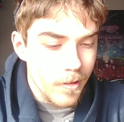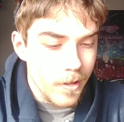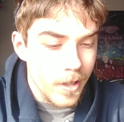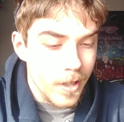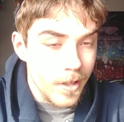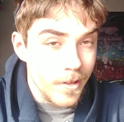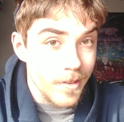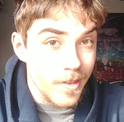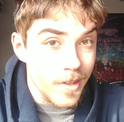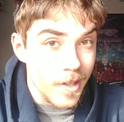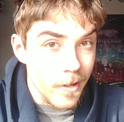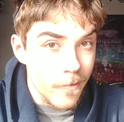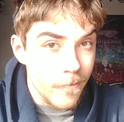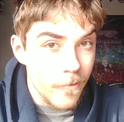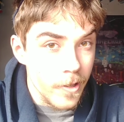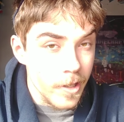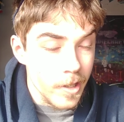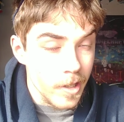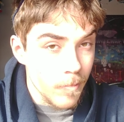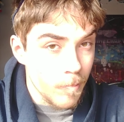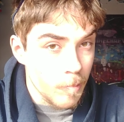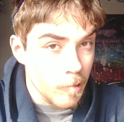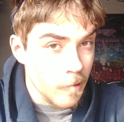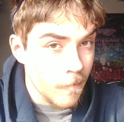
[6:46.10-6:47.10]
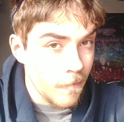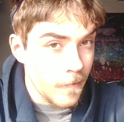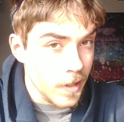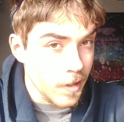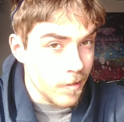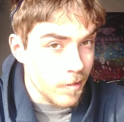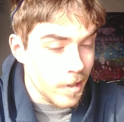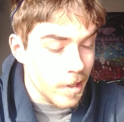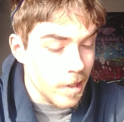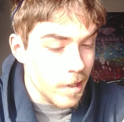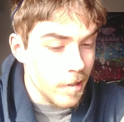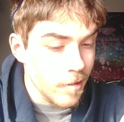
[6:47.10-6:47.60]
He's definitely the perfect
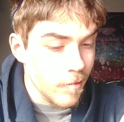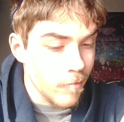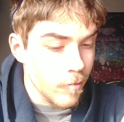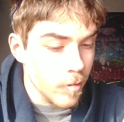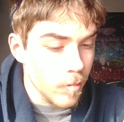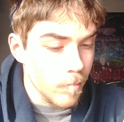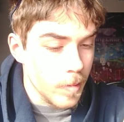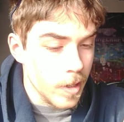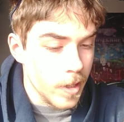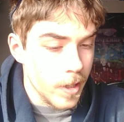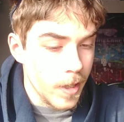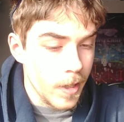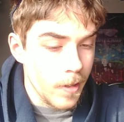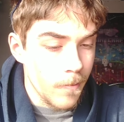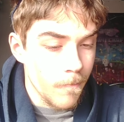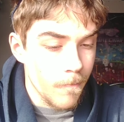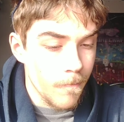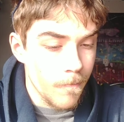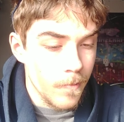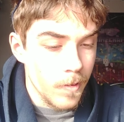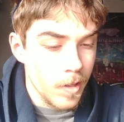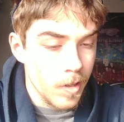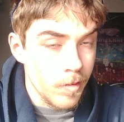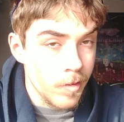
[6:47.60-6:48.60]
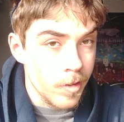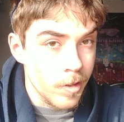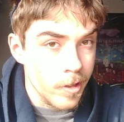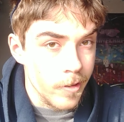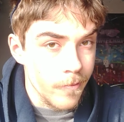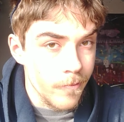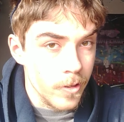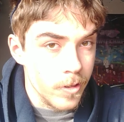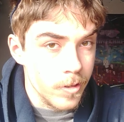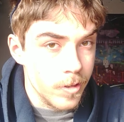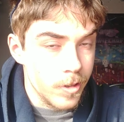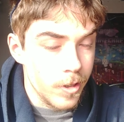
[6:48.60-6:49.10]
size for my
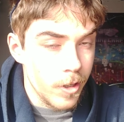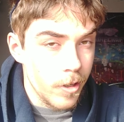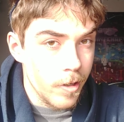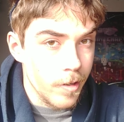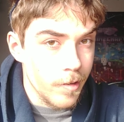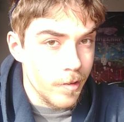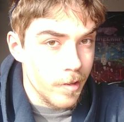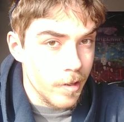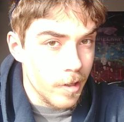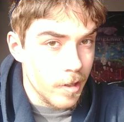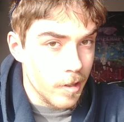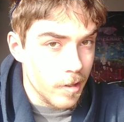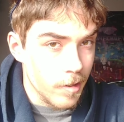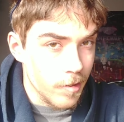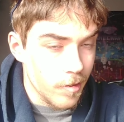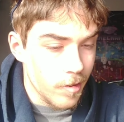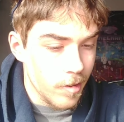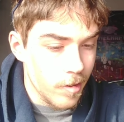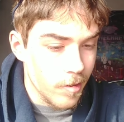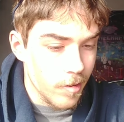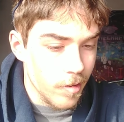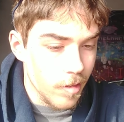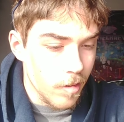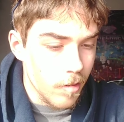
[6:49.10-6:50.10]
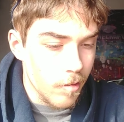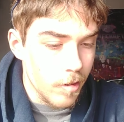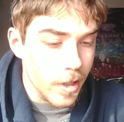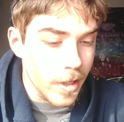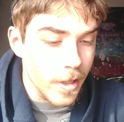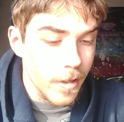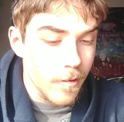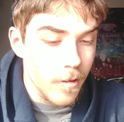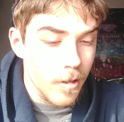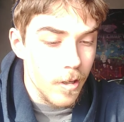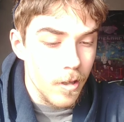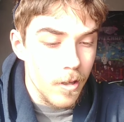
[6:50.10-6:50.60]
Sonic Shoes uh, season three.
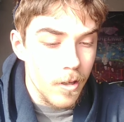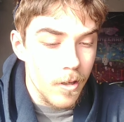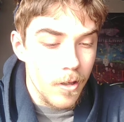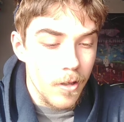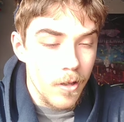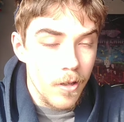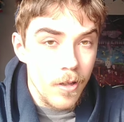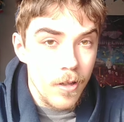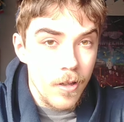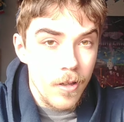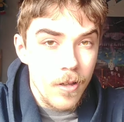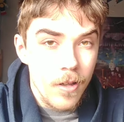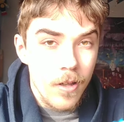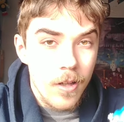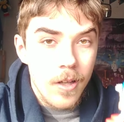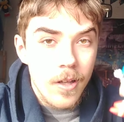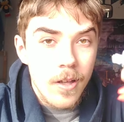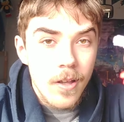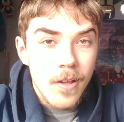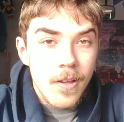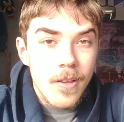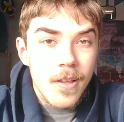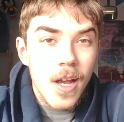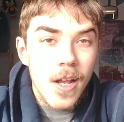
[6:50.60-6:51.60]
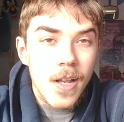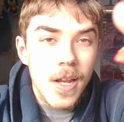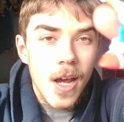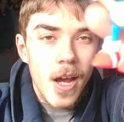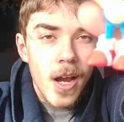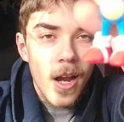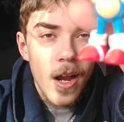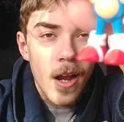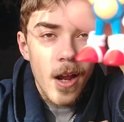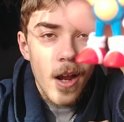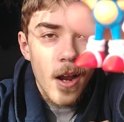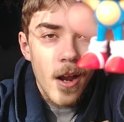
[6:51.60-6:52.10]

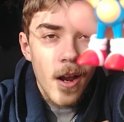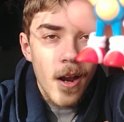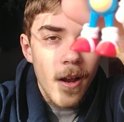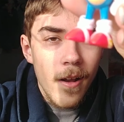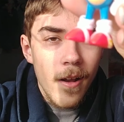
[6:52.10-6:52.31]
Ta-da!